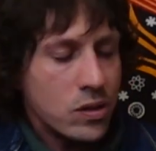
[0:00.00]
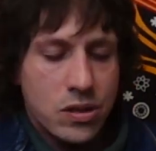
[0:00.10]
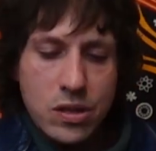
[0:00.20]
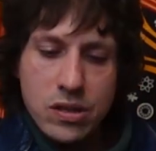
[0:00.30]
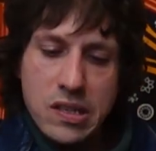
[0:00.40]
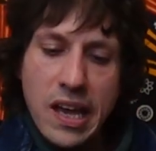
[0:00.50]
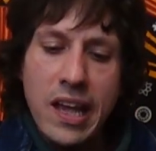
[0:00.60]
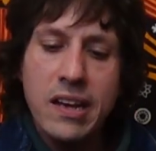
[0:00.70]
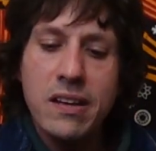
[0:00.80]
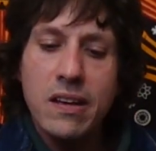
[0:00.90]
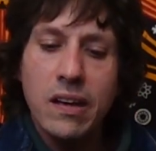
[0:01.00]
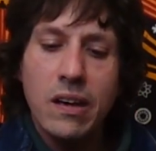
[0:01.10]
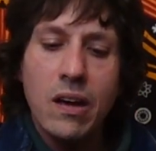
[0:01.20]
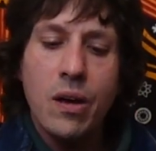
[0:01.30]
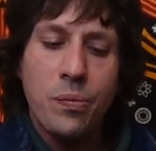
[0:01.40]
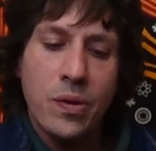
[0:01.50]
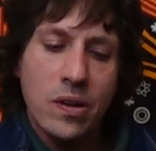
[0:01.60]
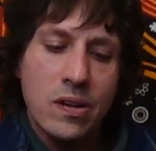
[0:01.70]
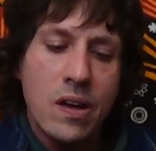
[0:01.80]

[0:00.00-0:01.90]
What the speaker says: Just ended up with